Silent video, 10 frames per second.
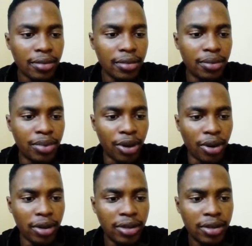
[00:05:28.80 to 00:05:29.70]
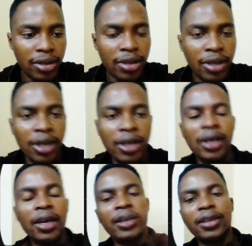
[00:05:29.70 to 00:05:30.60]
product.
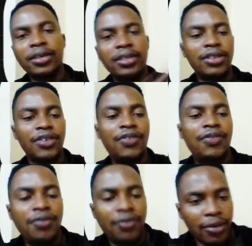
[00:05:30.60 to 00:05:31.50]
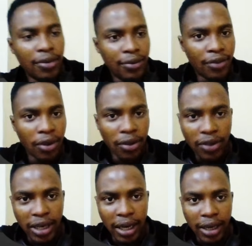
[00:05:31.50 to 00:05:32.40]
There's the fun
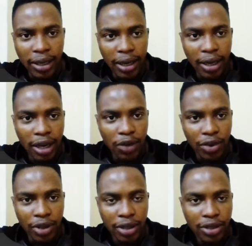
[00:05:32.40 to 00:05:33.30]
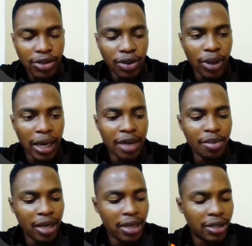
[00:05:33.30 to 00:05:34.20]
thing I had with it. So I
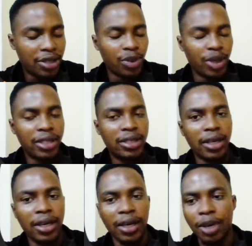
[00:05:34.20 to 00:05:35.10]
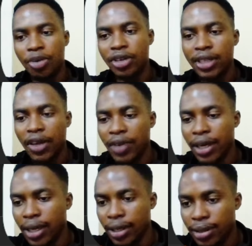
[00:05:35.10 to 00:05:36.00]
made it create a personal
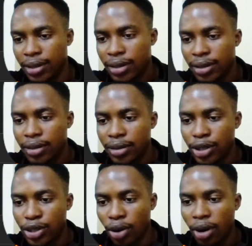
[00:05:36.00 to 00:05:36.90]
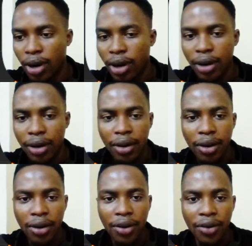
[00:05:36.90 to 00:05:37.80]
finance doc
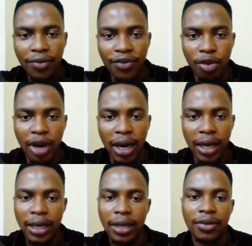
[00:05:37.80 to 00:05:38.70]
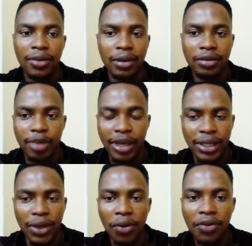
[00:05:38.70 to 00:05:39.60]
for
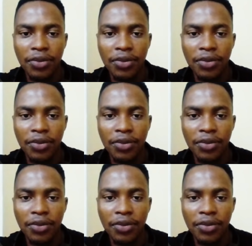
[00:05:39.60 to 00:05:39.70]
myself.